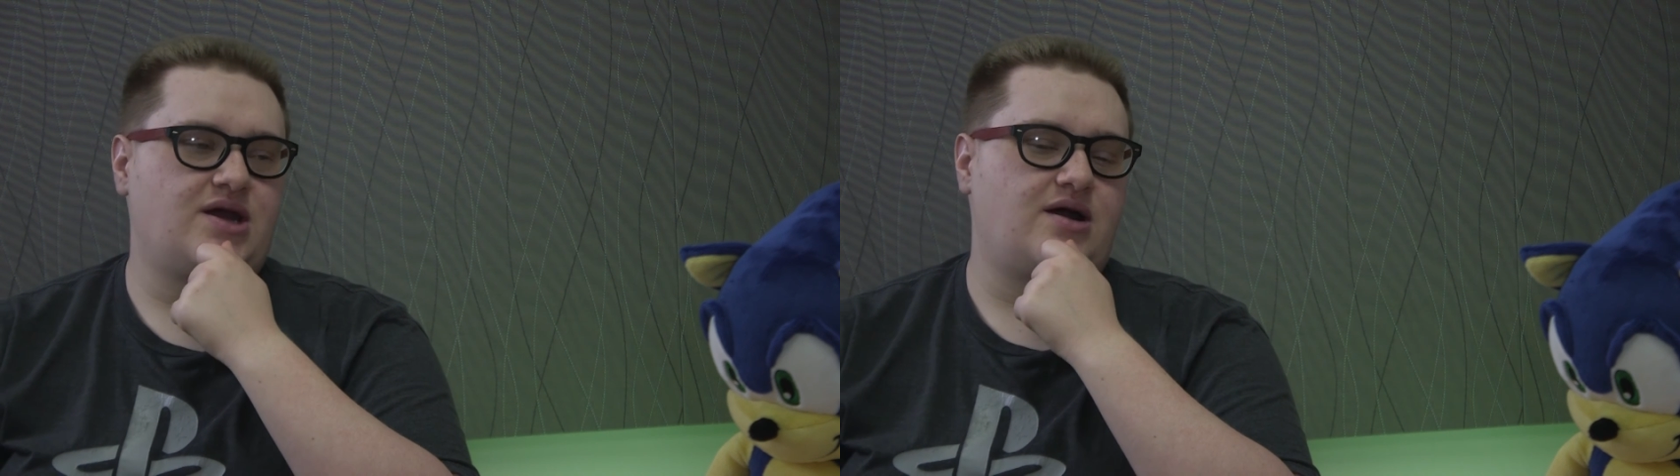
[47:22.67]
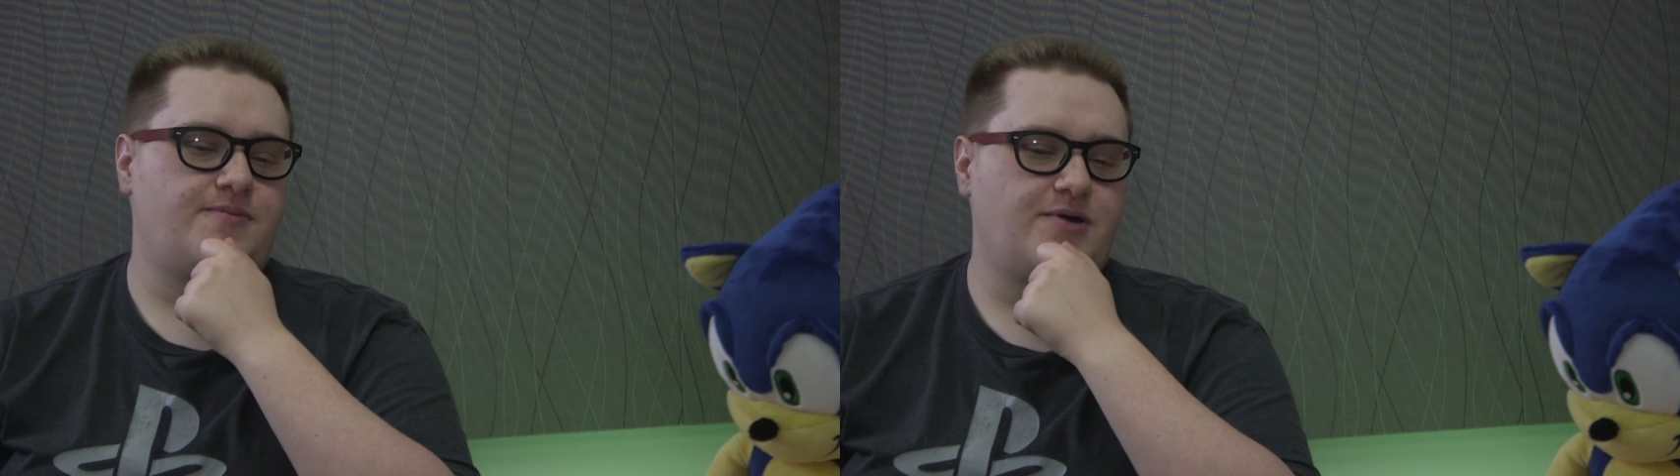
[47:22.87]

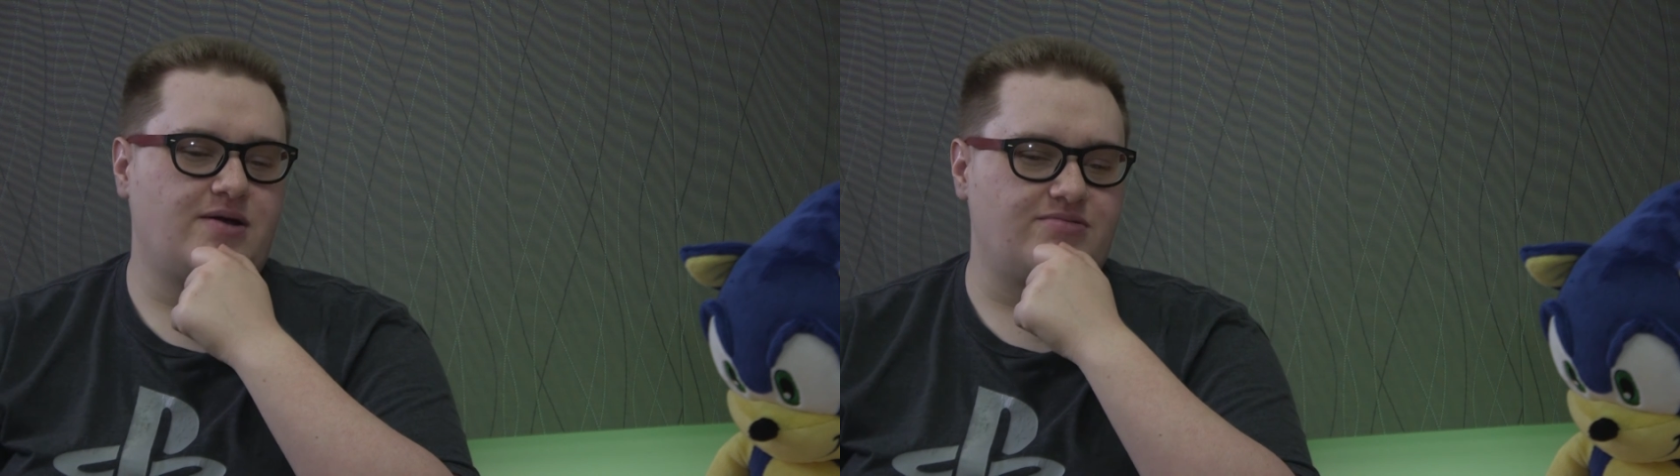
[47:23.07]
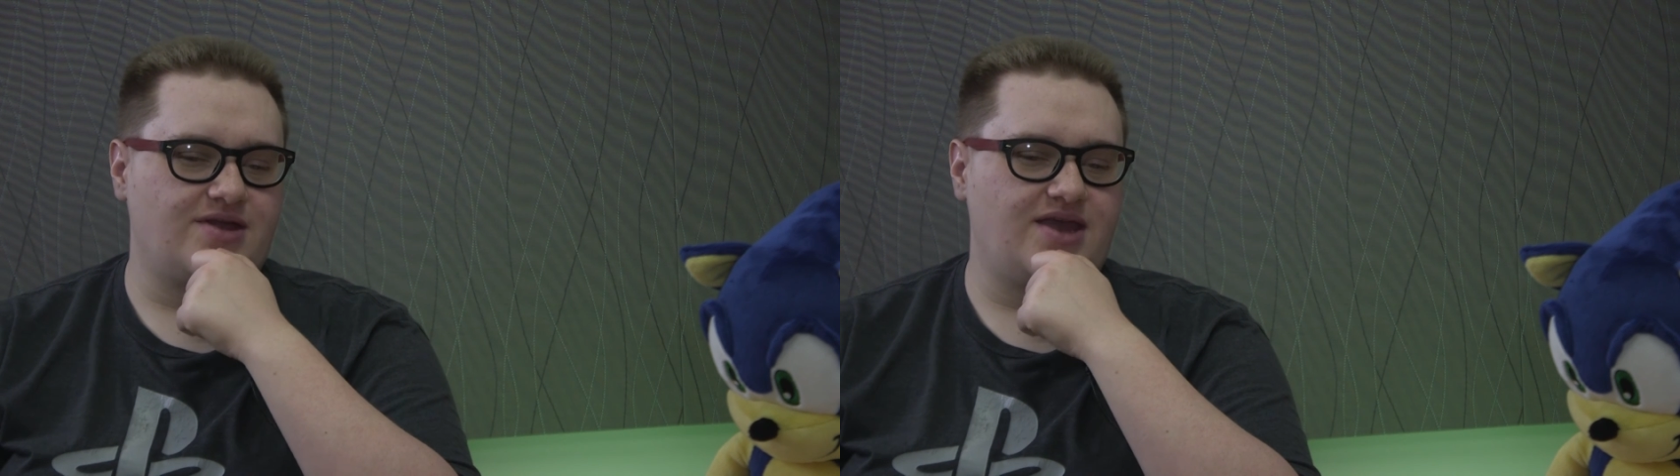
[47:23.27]
I'll
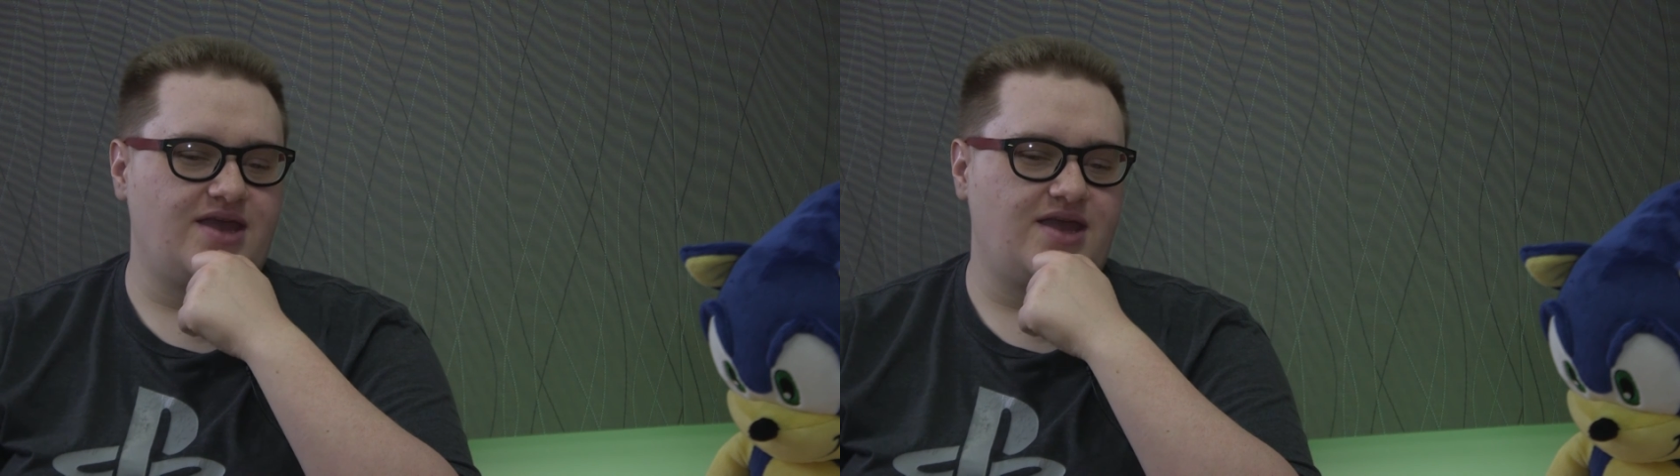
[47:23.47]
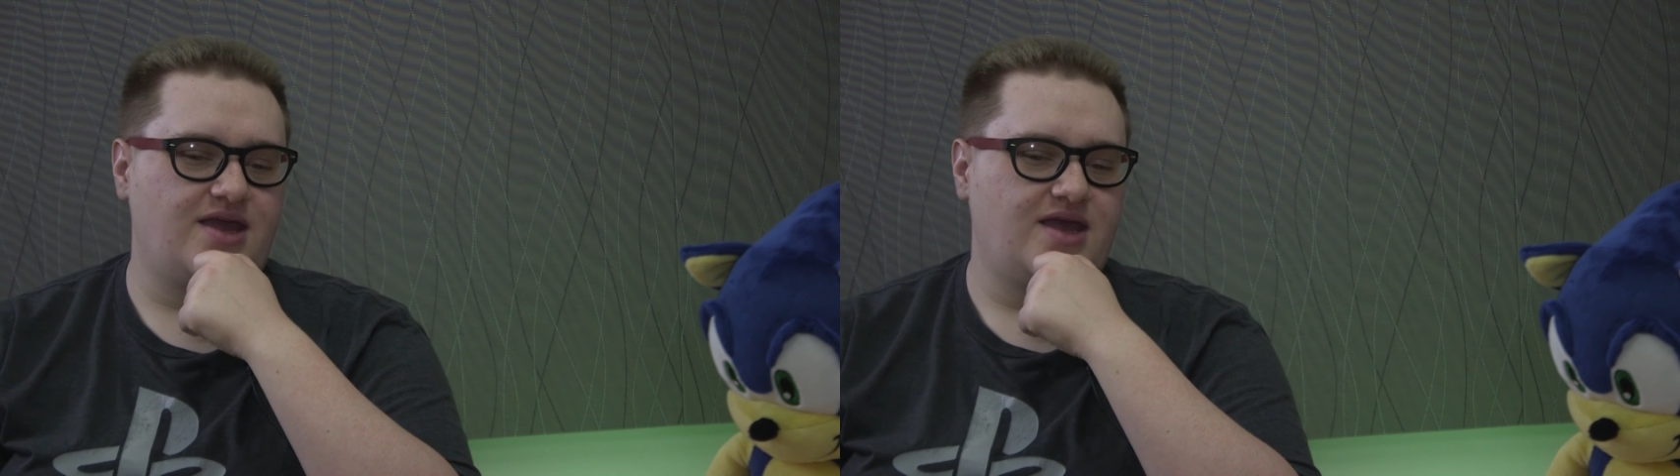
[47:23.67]

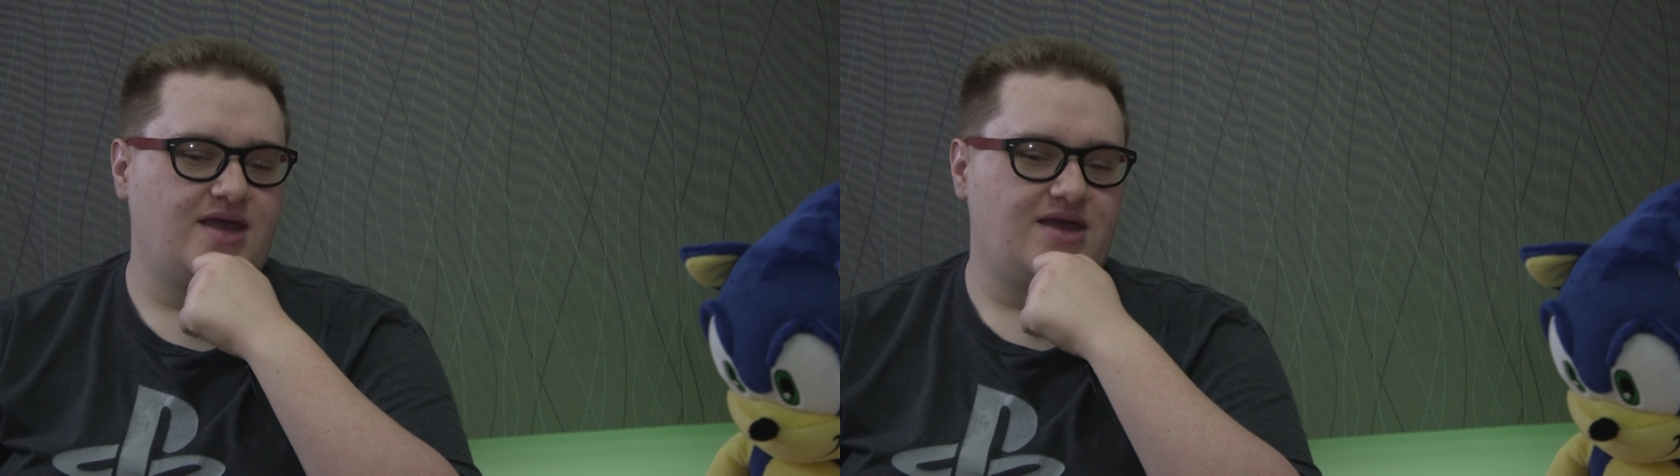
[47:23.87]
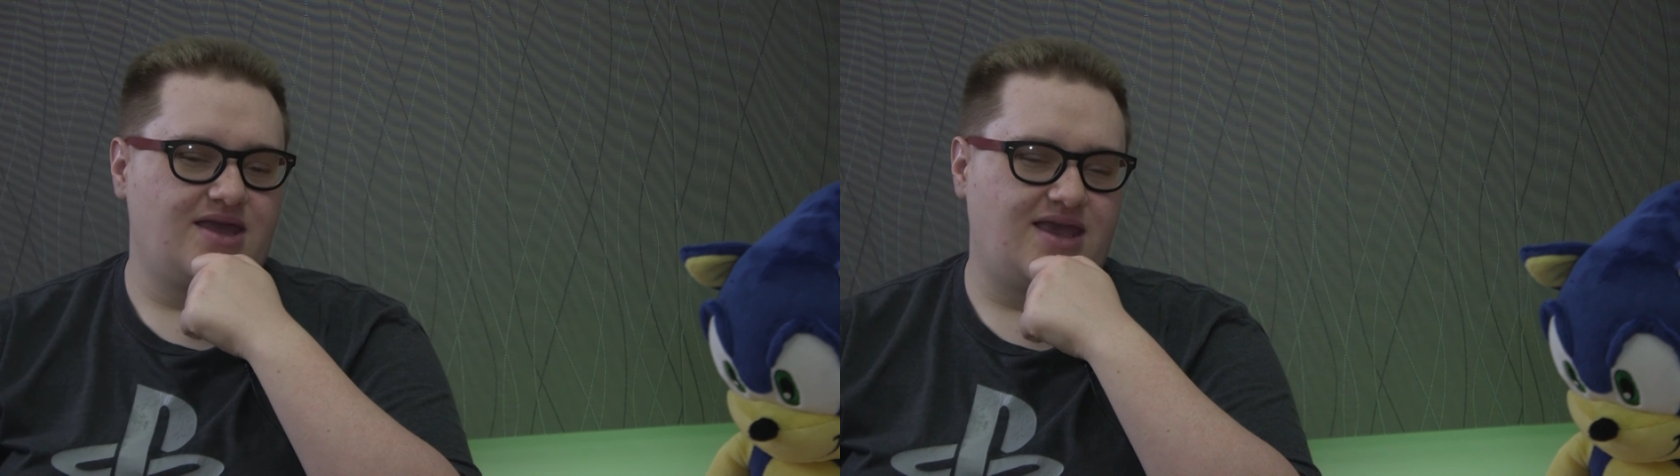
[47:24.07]
probably
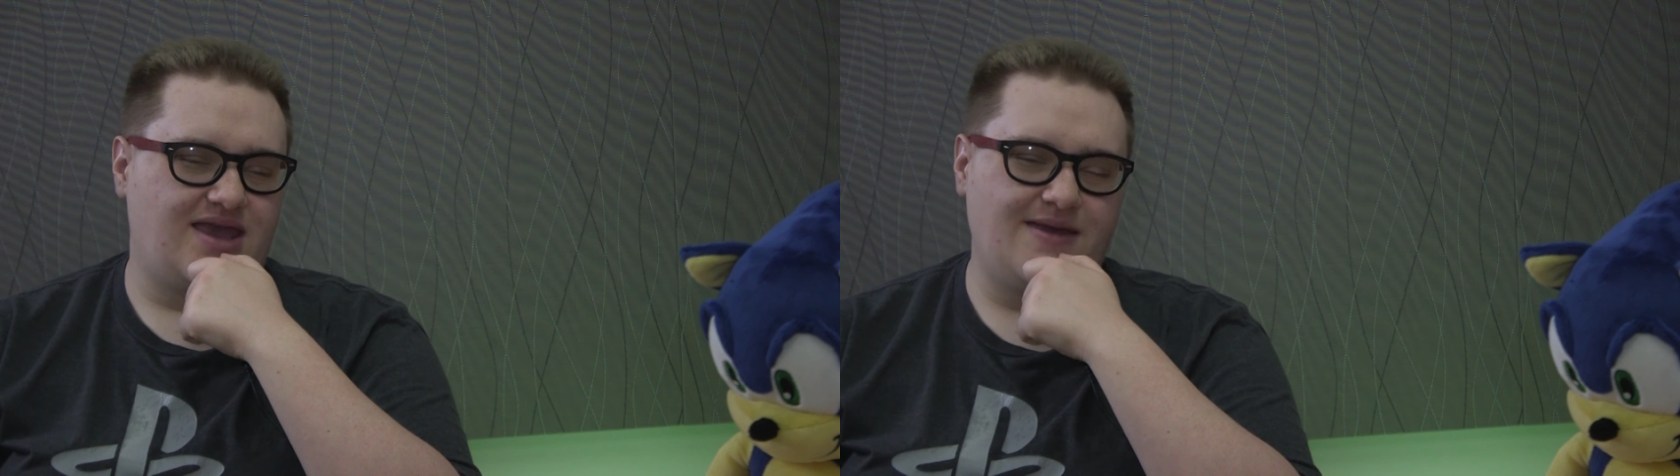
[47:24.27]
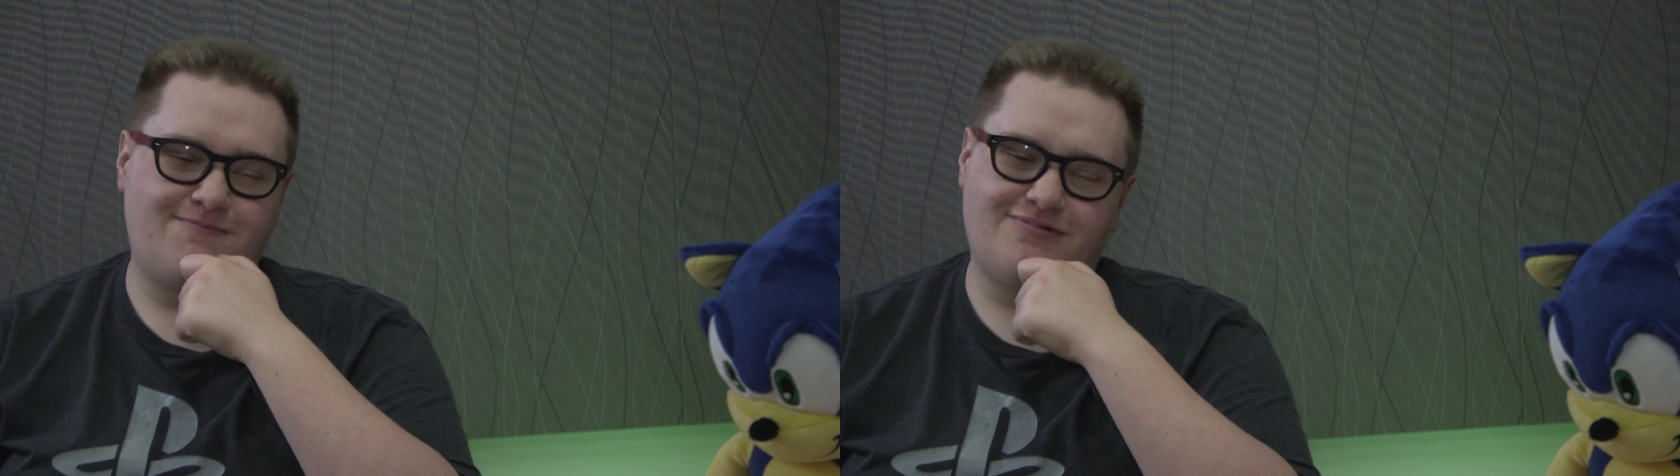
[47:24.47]
keep